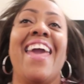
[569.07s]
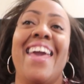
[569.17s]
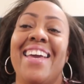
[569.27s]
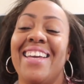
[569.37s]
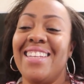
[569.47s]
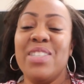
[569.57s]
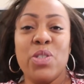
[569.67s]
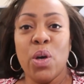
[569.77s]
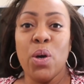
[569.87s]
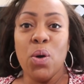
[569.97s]
And
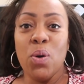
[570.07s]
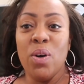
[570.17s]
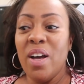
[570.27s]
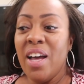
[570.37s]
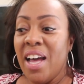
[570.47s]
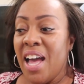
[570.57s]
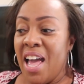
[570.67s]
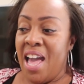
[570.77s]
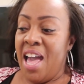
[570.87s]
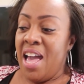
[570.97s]
so,
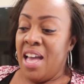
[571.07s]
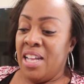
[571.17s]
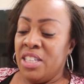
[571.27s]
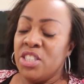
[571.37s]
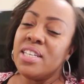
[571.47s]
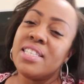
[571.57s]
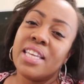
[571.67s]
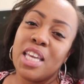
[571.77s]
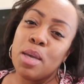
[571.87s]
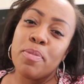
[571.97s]
just
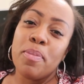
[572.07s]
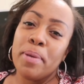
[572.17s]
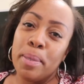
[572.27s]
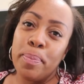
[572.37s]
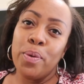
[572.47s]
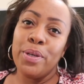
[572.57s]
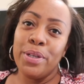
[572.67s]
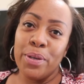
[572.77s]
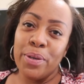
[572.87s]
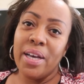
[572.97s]
to keep the people,
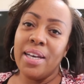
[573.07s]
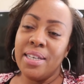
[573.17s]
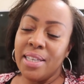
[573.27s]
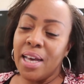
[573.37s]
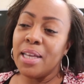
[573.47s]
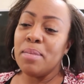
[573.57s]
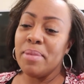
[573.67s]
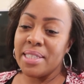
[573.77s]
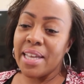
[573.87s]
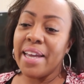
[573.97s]
you know,
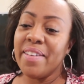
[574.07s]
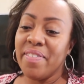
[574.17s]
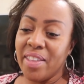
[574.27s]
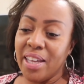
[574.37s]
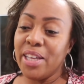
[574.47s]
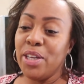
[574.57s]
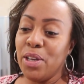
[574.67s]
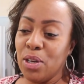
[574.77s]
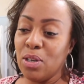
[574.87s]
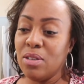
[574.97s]
anonymous kind of thing, you
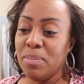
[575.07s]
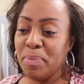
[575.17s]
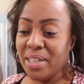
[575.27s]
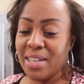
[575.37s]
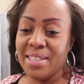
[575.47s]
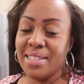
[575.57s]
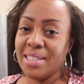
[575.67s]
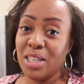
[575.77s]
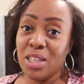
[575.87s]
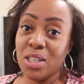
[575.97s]
know, because
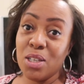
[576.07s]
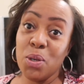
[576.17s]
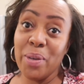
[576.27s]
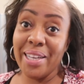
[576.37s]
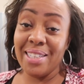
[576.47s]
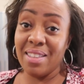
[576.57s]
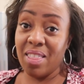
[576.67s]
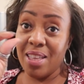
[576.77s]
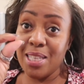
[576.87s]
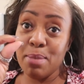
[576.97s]
Kuwait
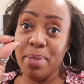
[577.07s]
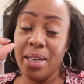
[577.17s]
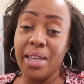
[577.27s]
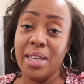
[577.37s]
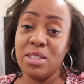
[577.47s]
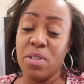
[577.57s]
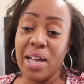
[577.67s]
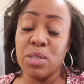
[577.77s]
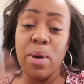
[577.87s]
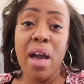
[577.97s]
is this big, so
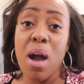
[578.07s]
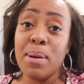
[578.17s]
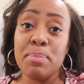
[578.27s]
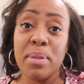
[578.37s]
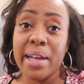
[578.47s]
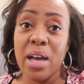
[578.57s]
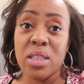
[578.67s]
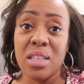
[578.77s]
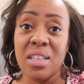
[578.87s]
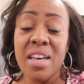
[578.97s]
that's why I always black
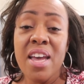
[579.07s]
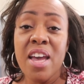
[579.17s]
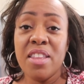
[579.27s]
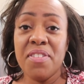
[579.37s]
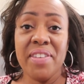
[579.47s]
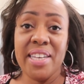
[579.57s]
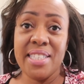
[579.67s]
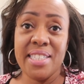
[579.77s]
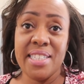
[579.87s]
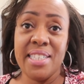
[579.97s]
out the
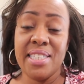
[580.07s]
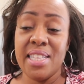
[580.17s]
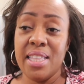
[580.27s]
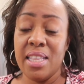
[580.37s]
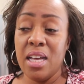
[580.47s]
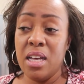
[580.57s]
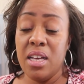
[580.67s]
faces, and